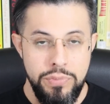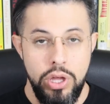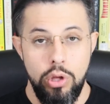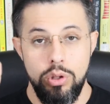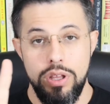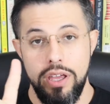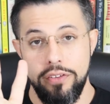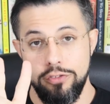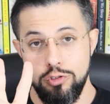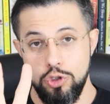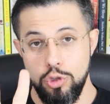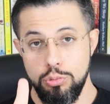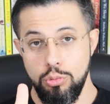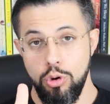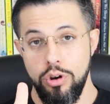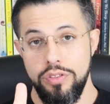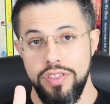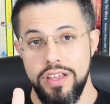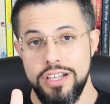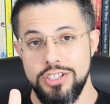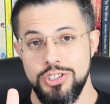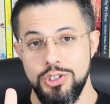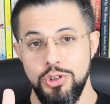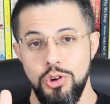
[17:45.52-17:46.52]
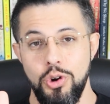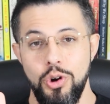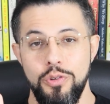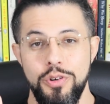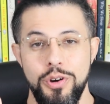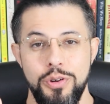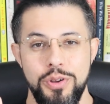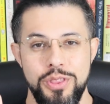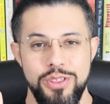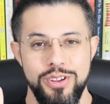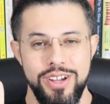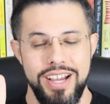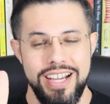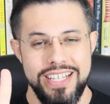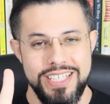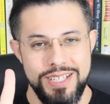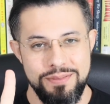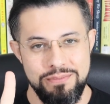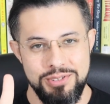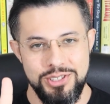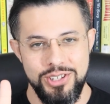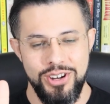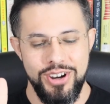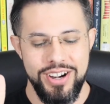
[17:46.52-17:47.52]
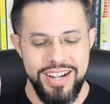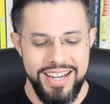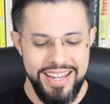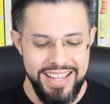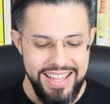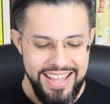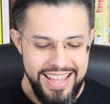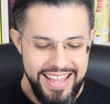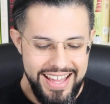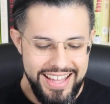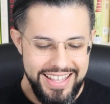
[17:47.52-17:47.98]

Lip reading: I only have two more things to go over with you guys. I'm sorry.